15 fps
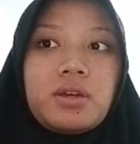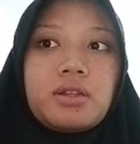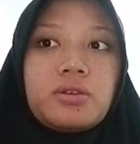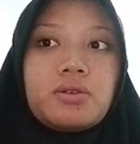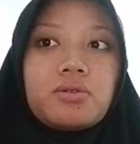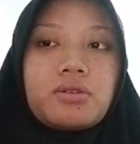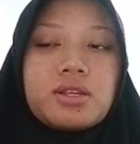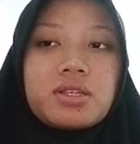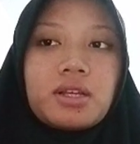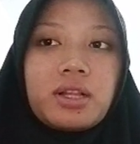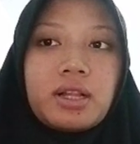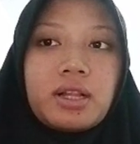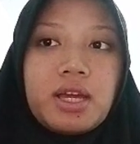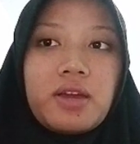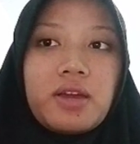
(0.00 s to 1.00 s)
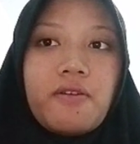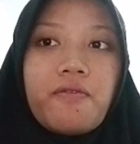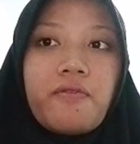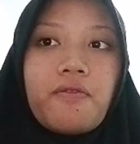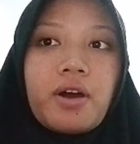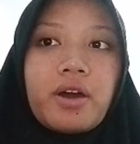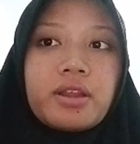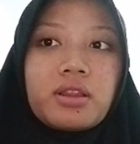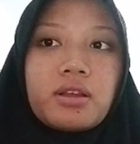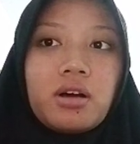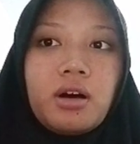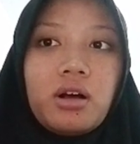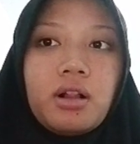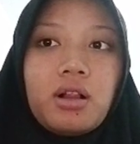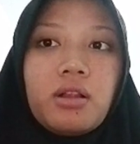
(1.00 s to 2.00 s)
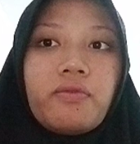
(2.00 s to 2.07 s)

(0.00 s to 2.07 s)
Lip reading: vital for personal,